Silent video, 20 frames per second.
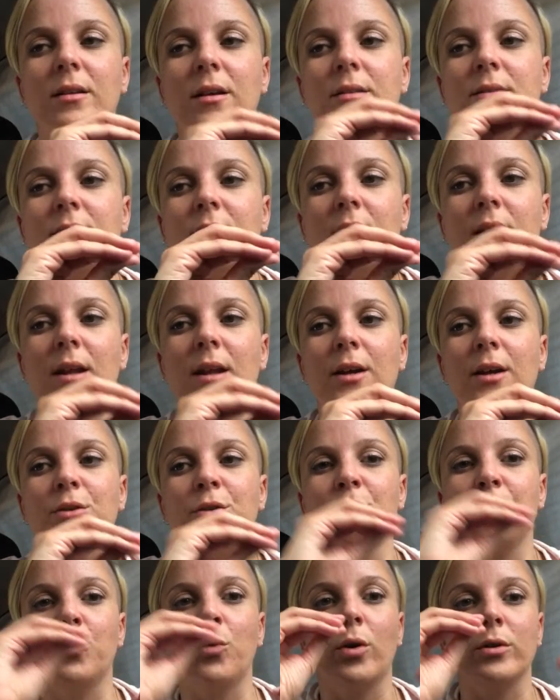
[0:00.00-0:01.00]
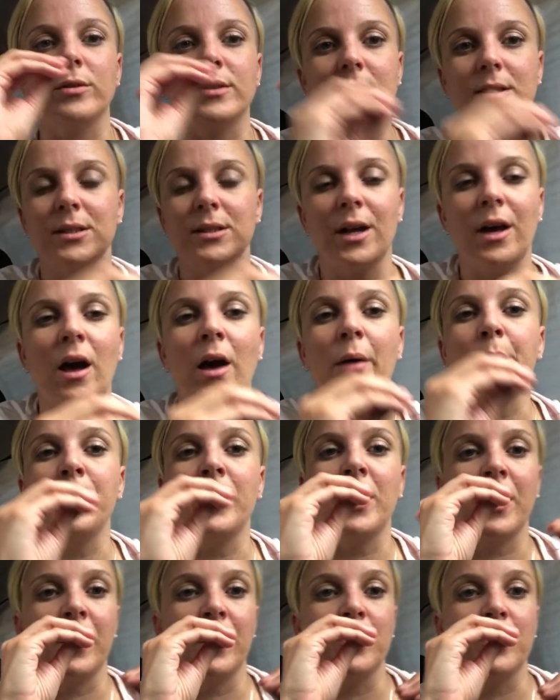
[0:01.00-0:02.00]
does connect to what's actually
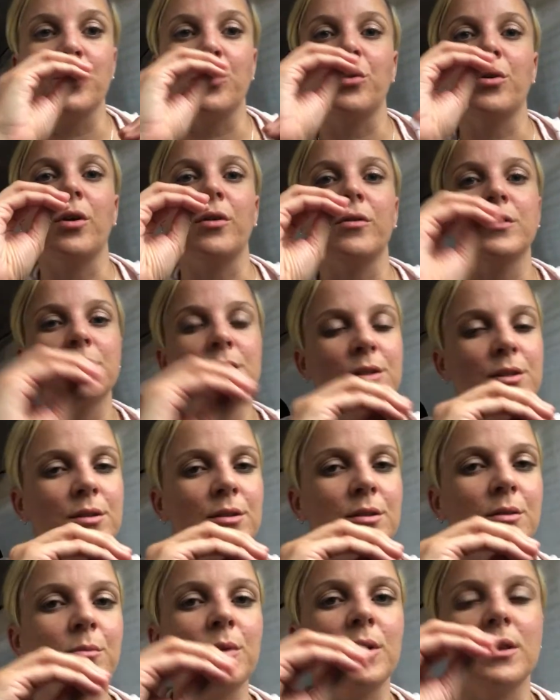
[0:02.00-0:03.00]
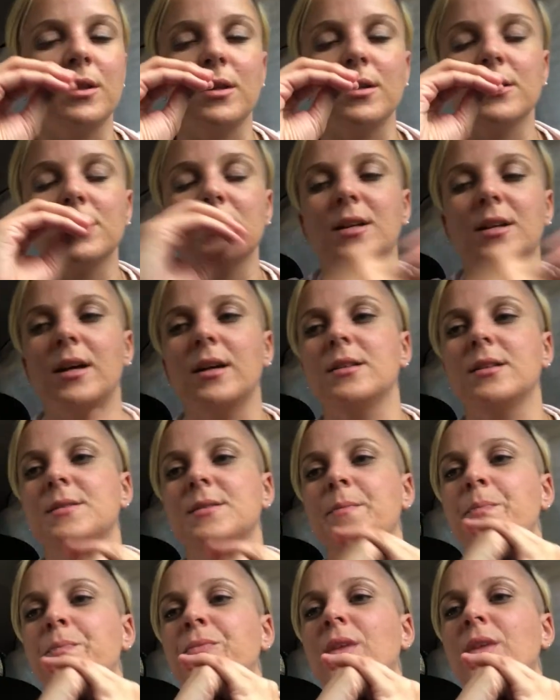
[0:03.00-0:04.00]
happening in your nervous system in these states.
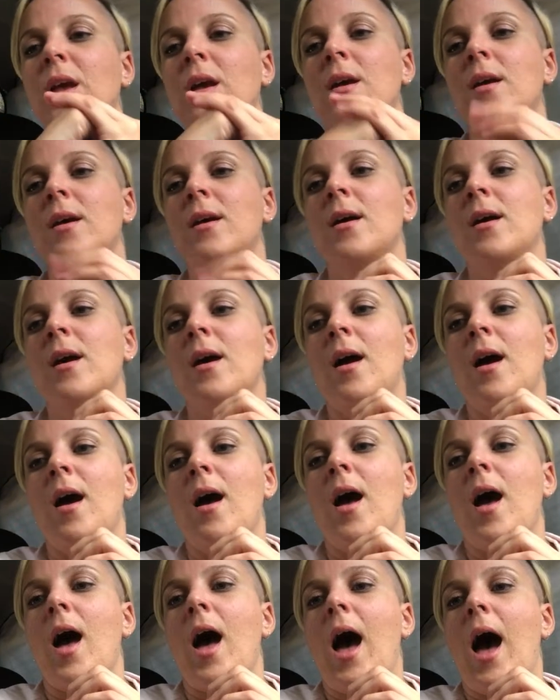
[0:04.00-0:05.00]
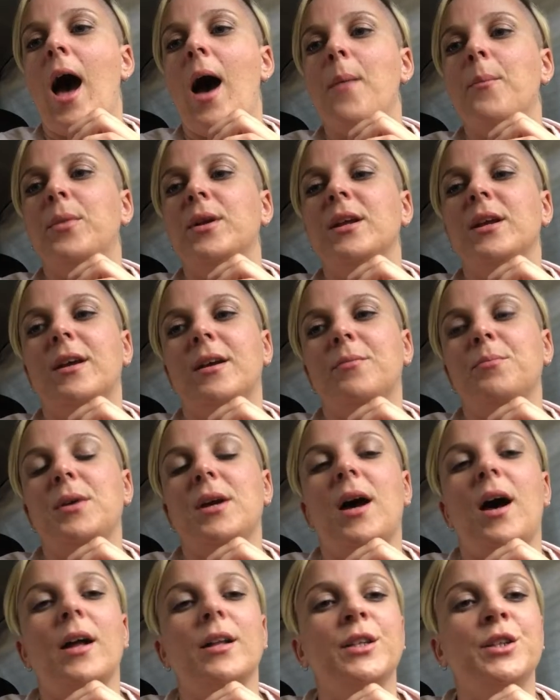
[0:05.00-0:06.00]
But it can be
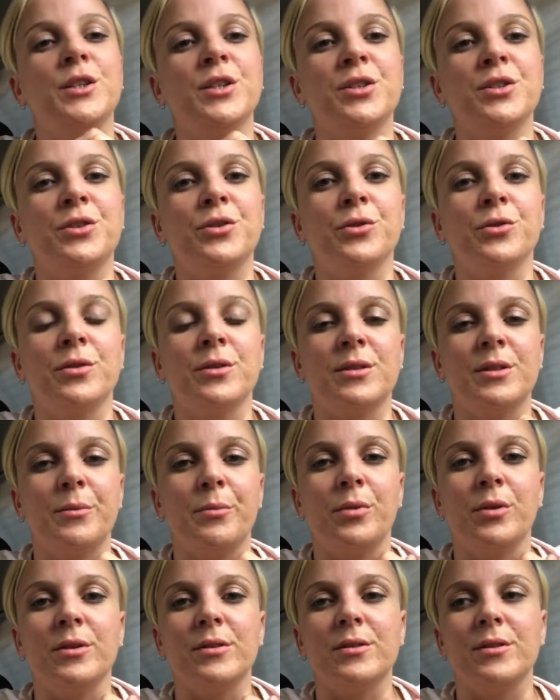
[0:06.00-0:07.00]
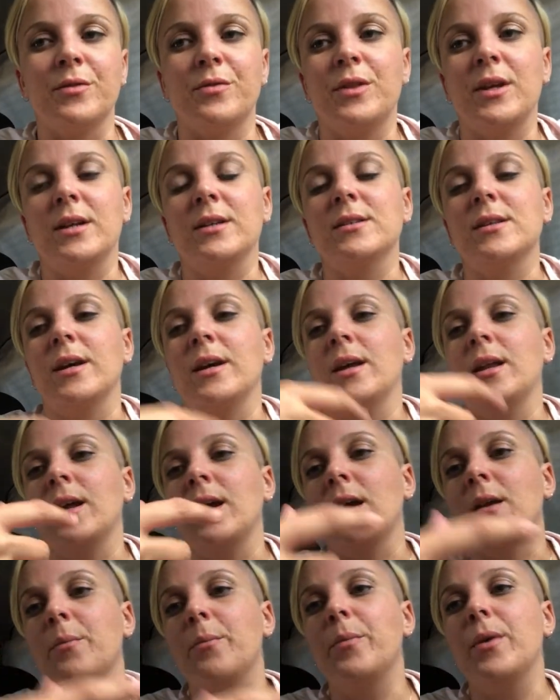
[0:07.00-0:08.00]
hard to just do the simplest of things like getting
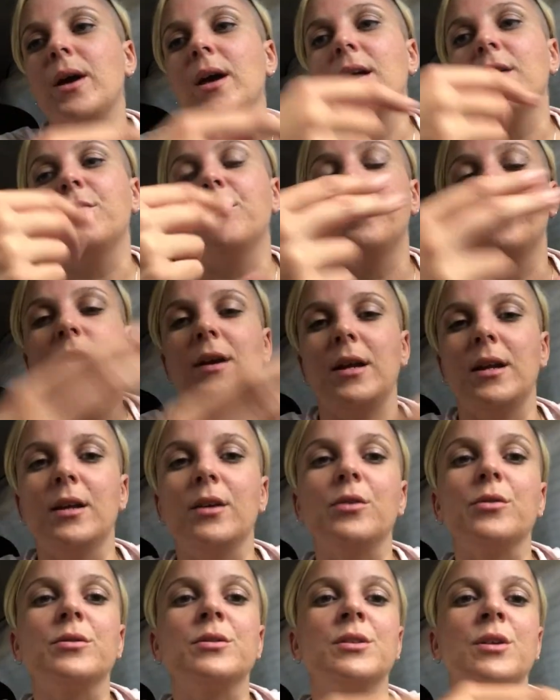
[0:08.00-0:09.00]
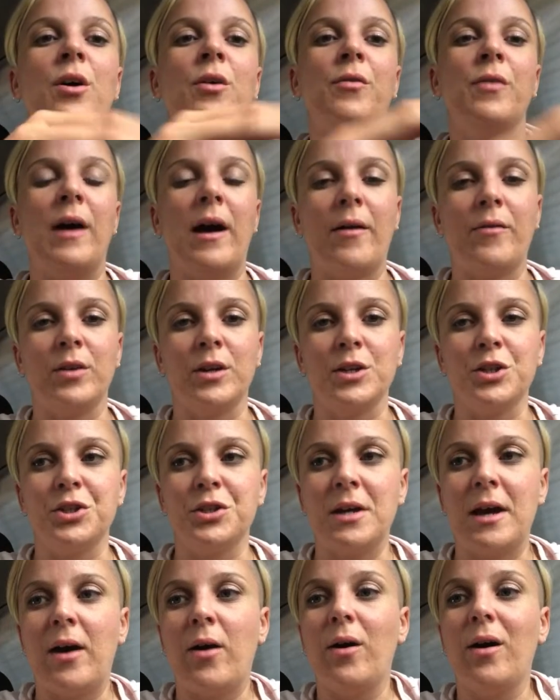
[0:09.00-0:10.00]
out of bed, feeding yourself, having a
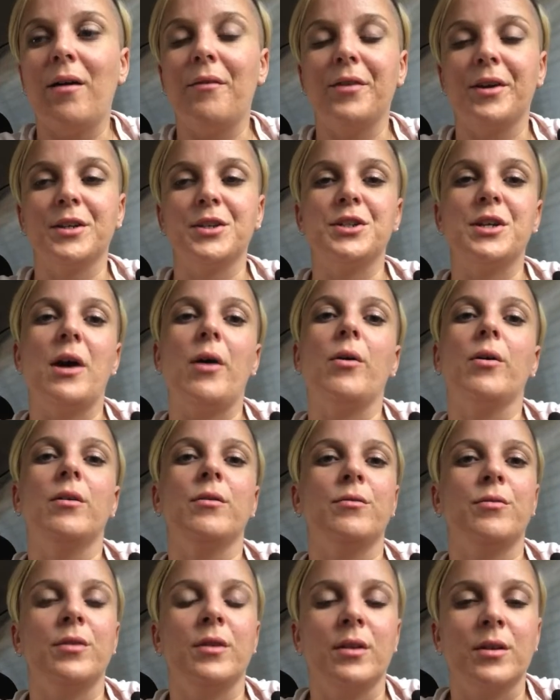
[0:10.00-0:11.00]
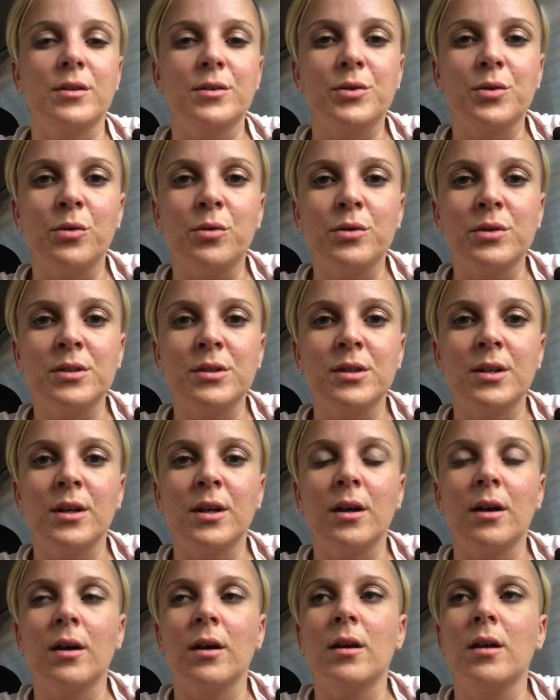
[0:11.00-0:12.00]
shower. Having a shower can feel
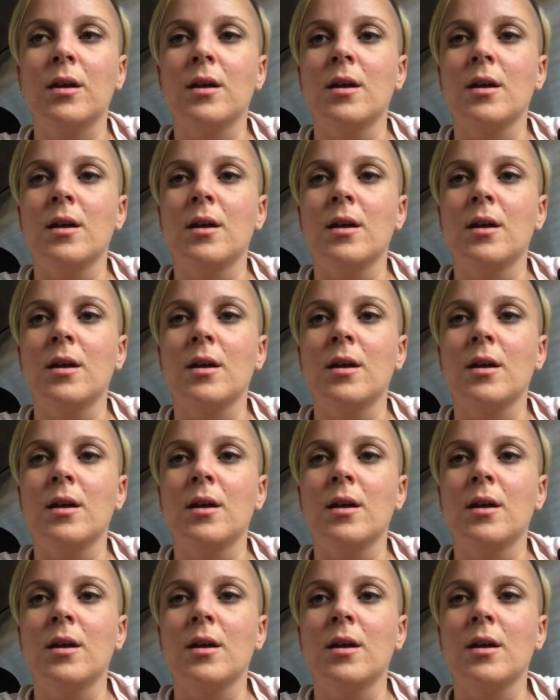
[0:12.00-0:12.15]
exhausting.